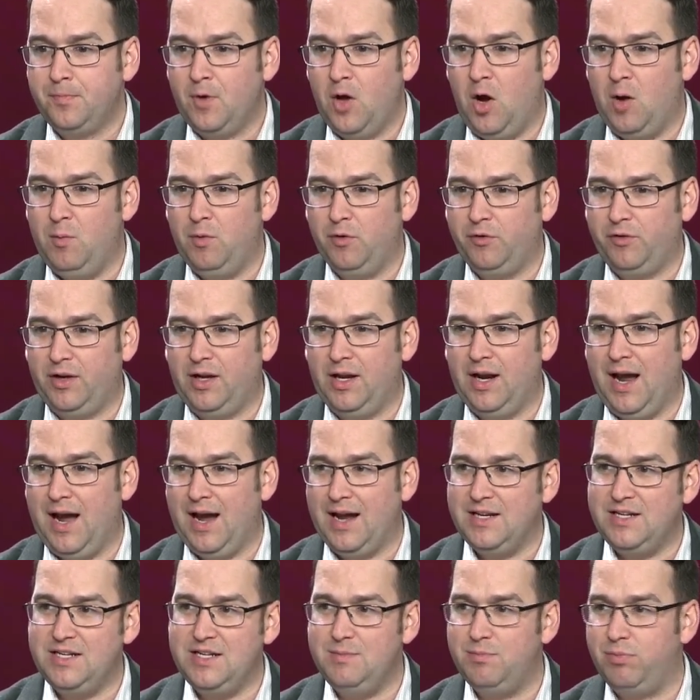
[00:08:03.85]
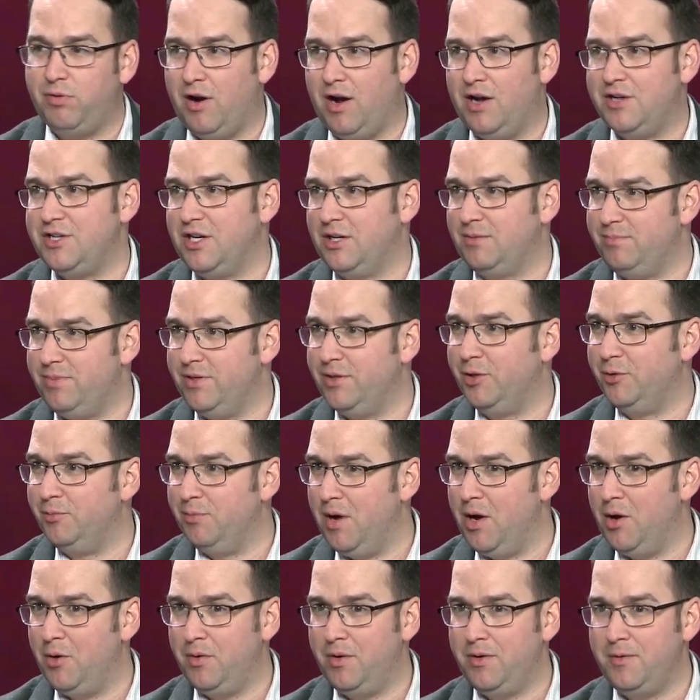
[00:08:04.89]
almost like an IT project build mode.